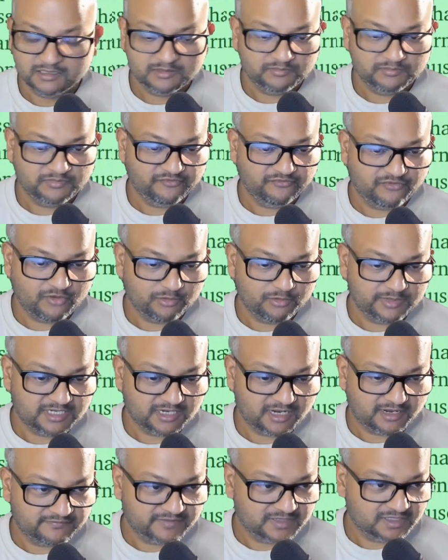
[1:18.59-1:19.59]
Before we
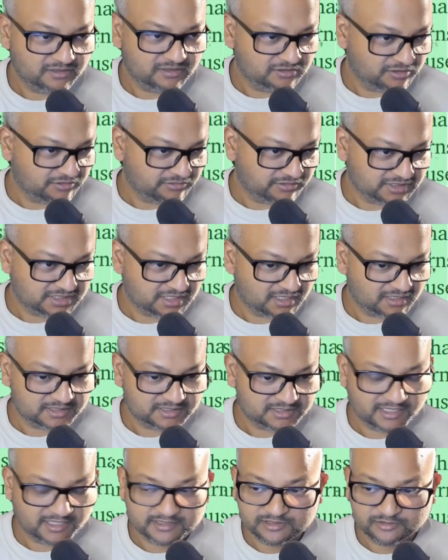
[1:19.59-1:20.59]
dive into the
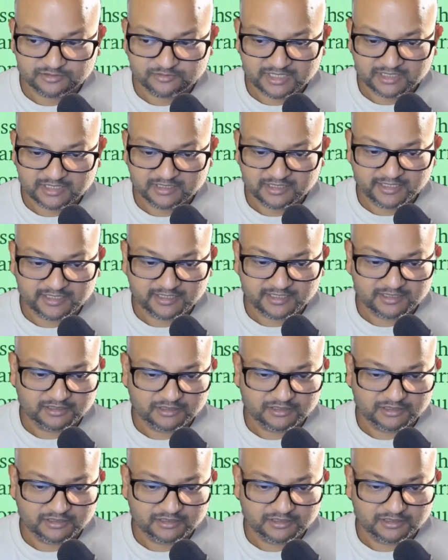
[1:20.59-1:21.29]
results, let's quickly